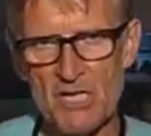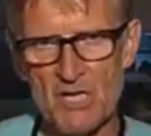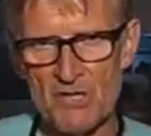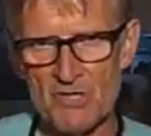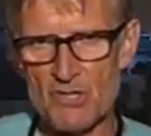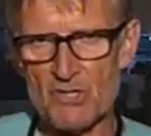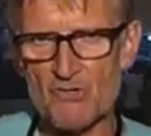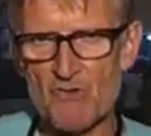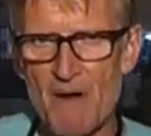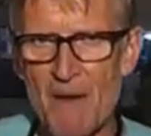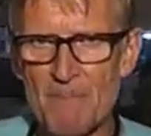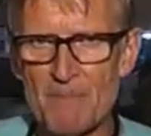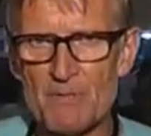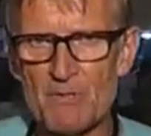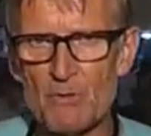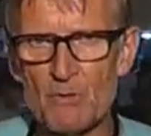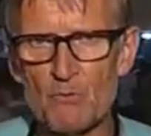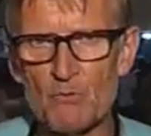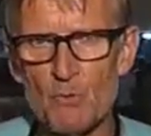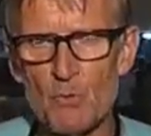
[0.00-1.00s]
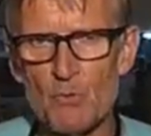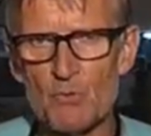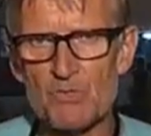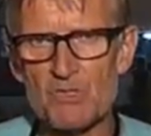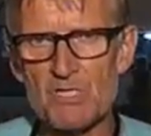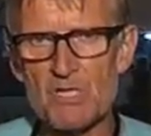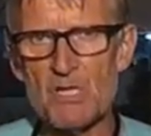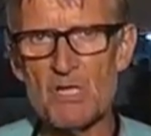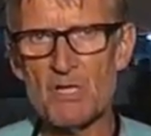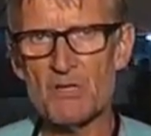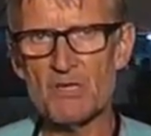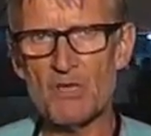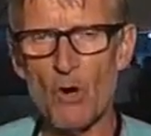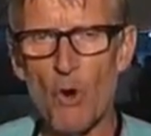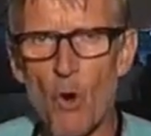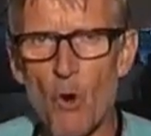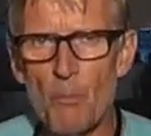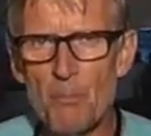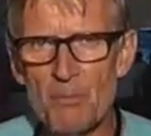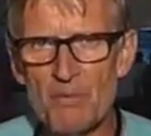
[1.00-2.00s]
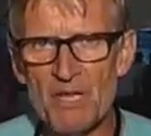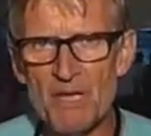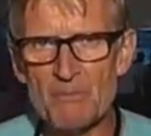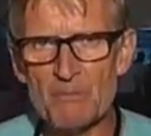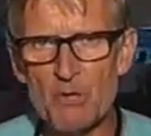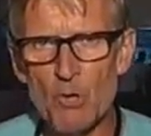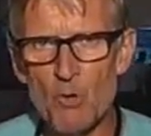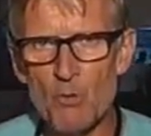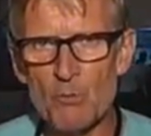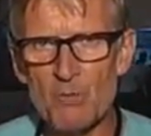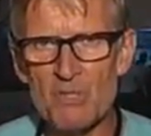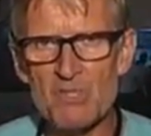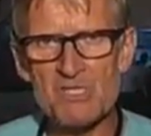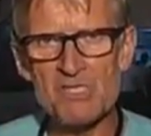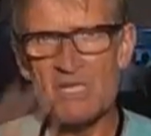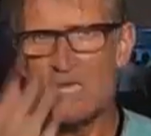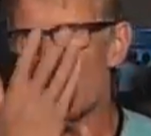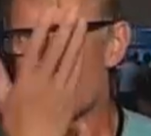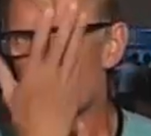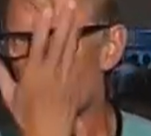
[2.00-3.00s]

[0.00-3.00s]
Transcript: the shrapnel wounds, the open abdomens,